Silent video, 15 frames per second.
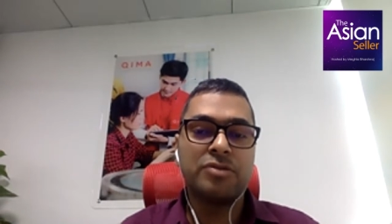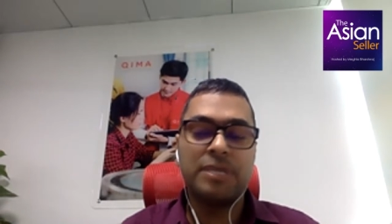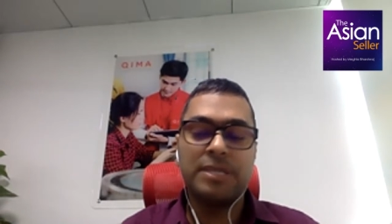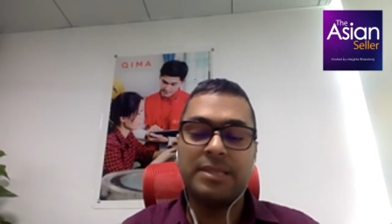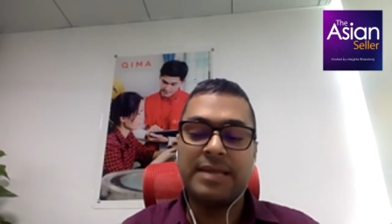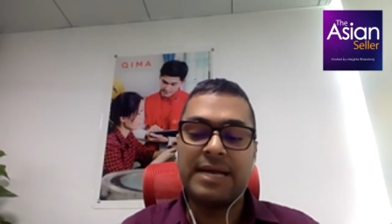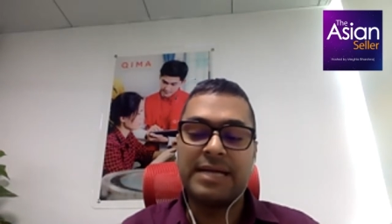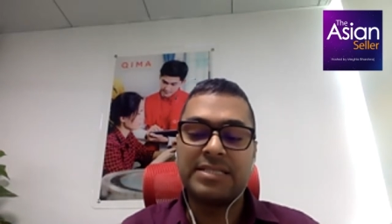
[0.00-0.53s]
and
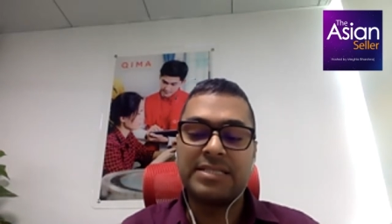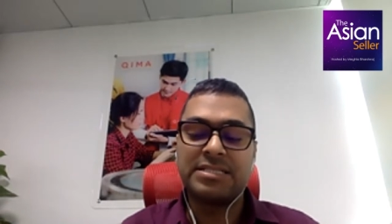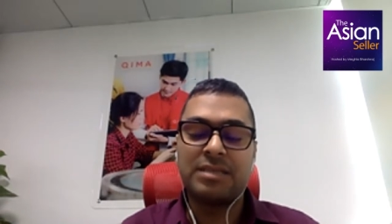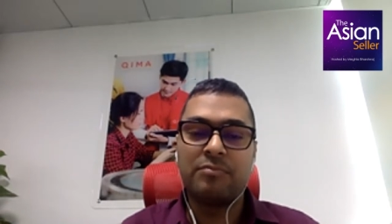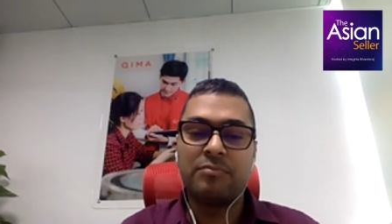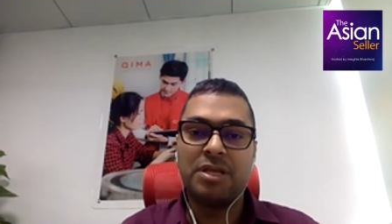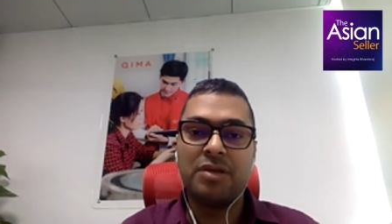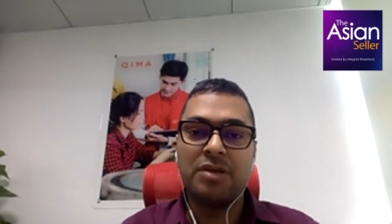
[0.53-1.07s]
that's
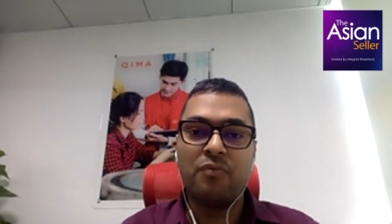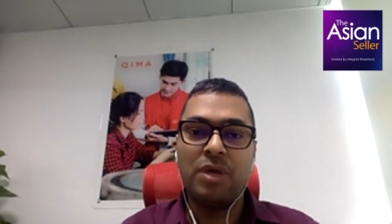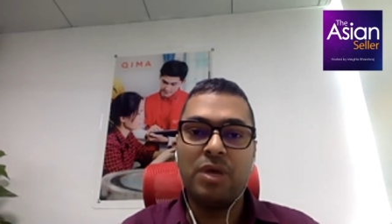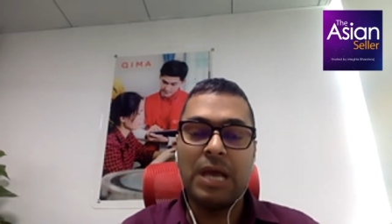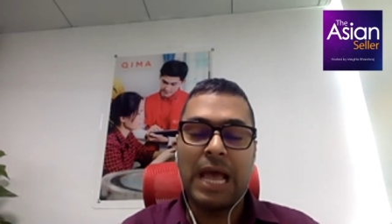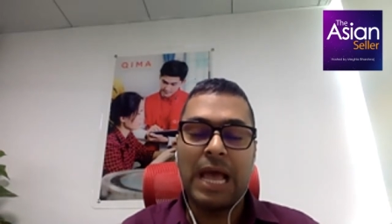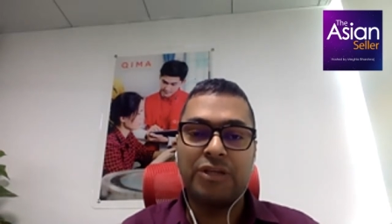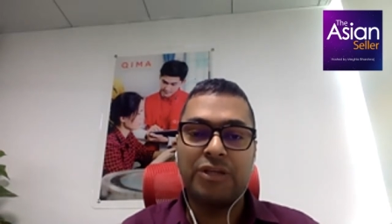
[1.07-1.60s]
something
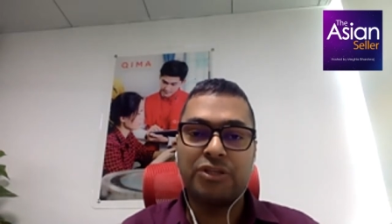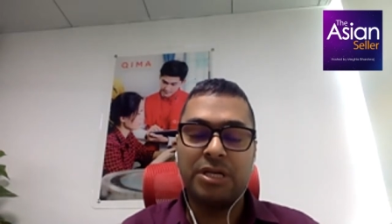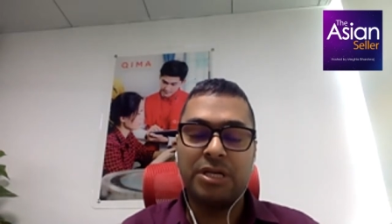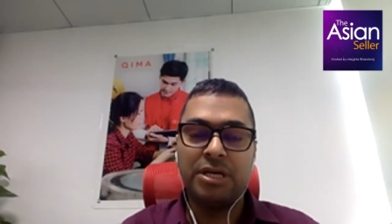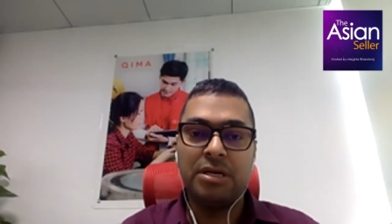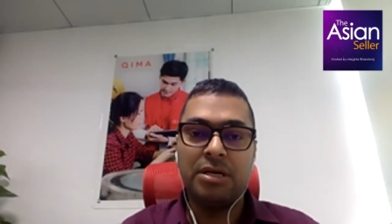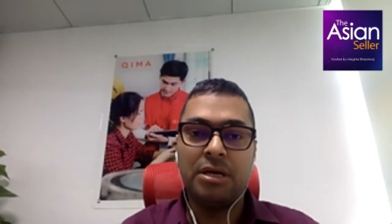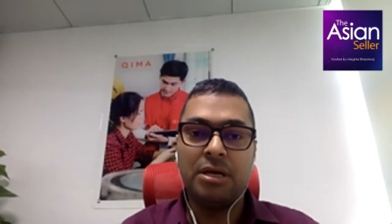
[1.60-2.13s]
we
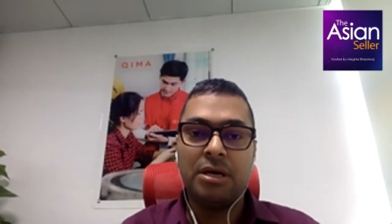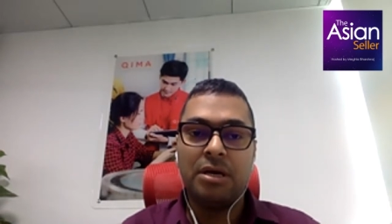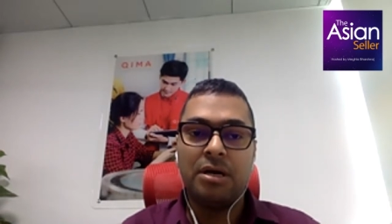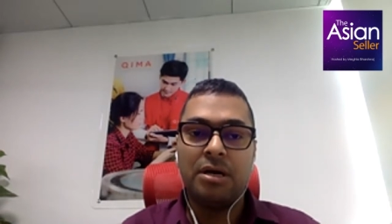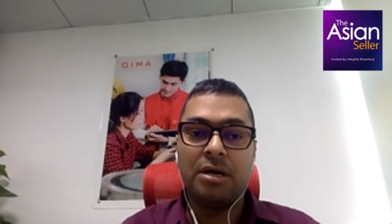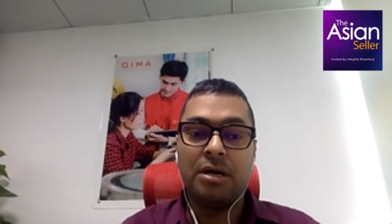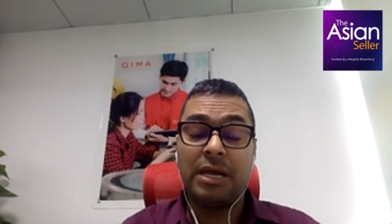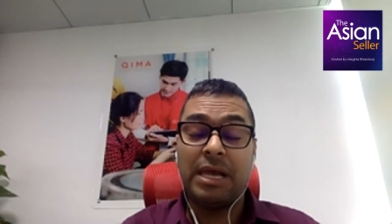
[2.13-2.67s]
actually
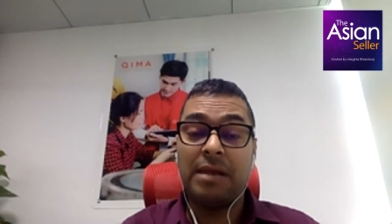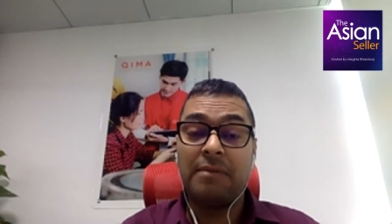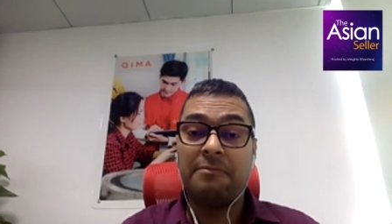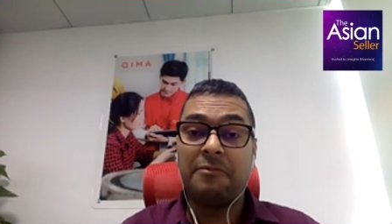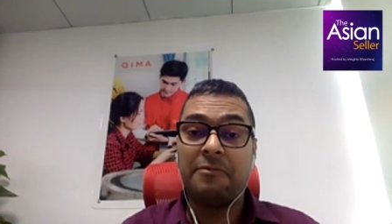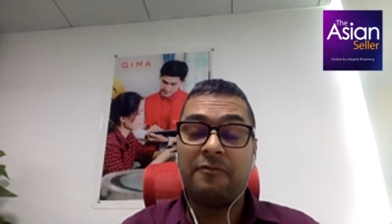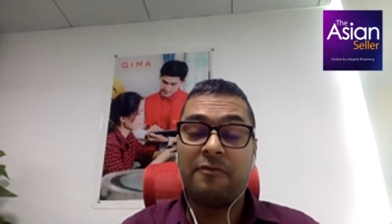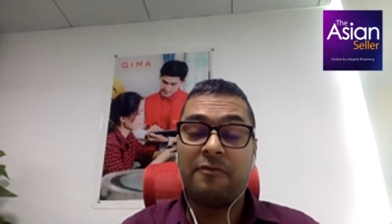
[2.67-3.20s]
help
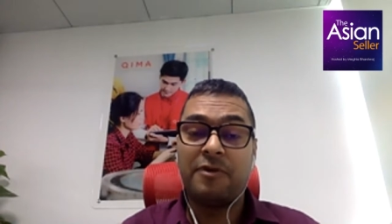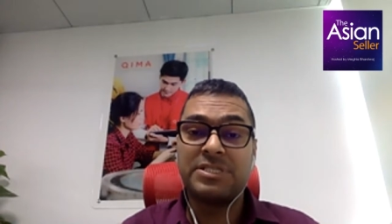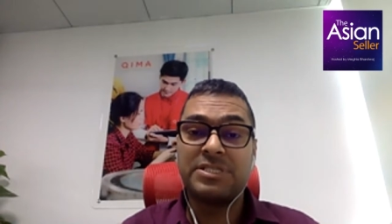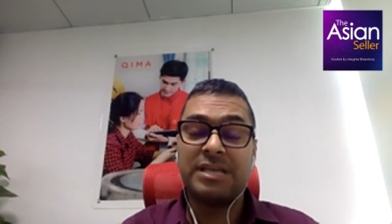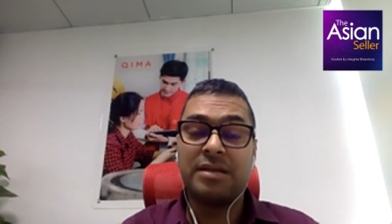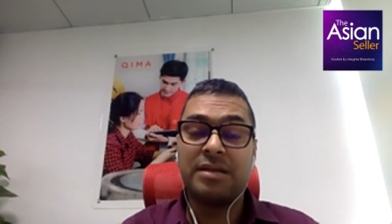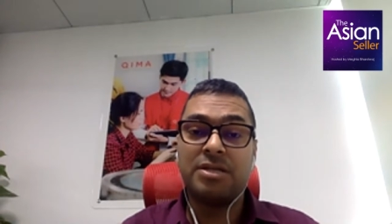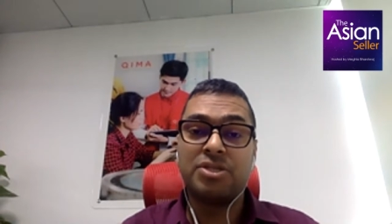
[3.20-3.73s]
for
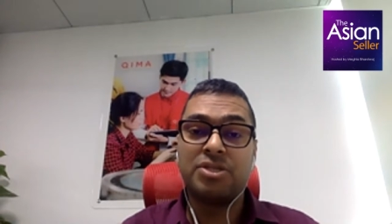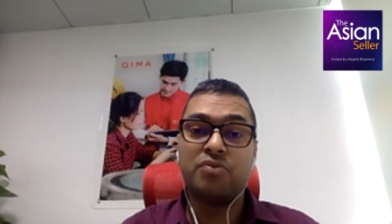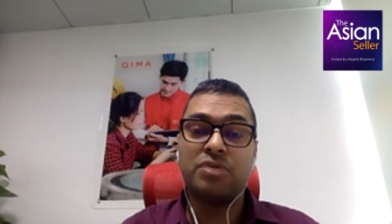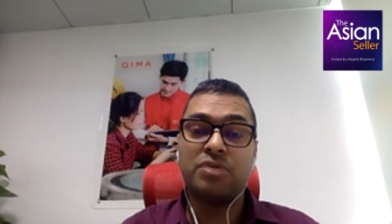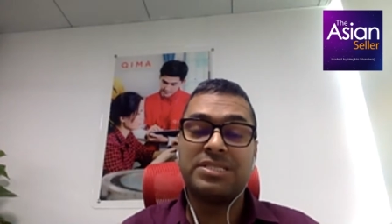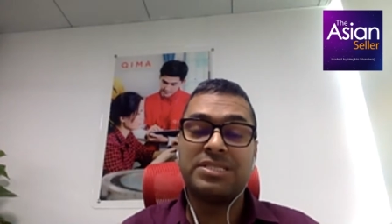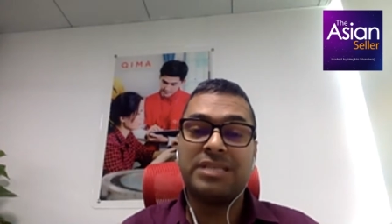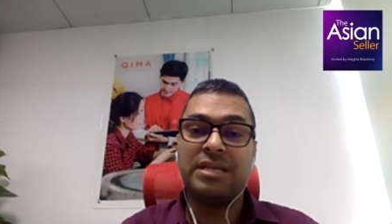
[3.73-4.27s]
sellers who are
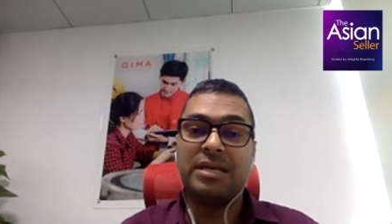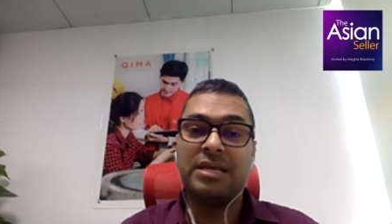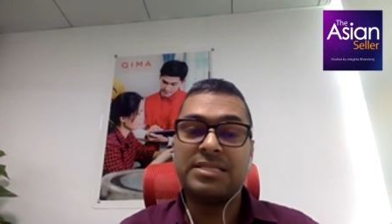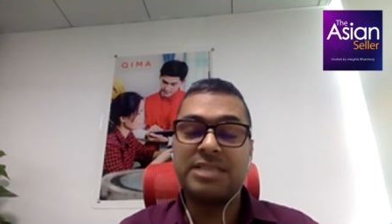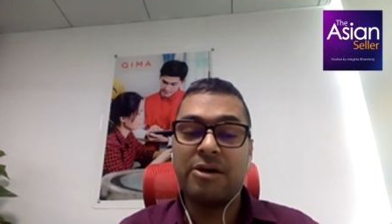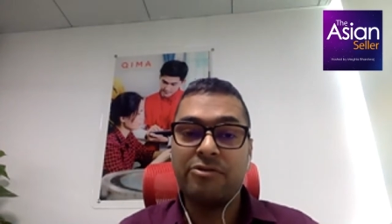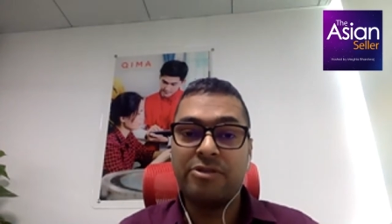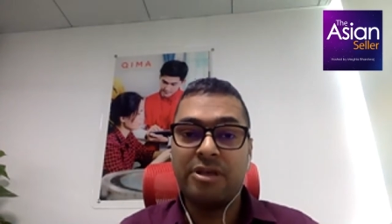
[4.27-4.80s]
selling in
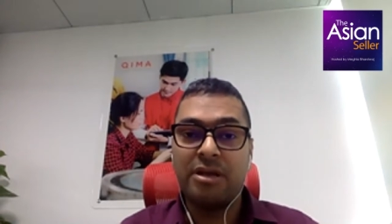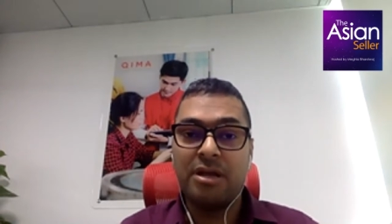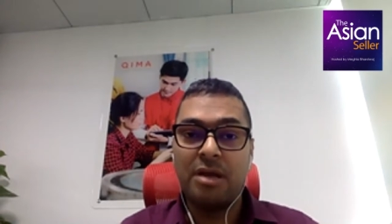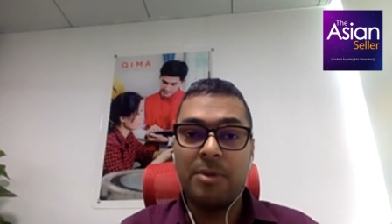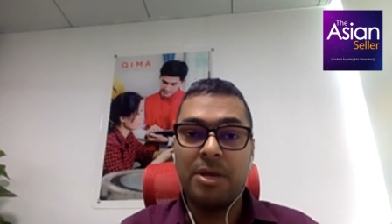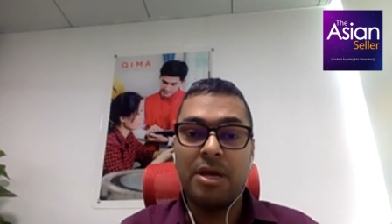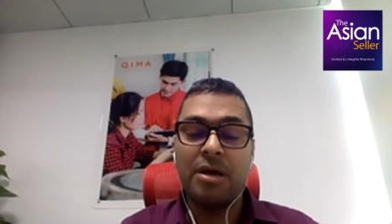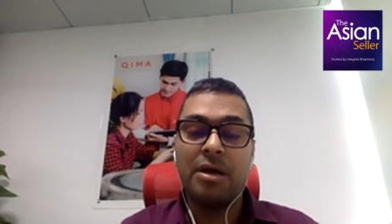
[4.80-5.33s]
Saudi Arabia.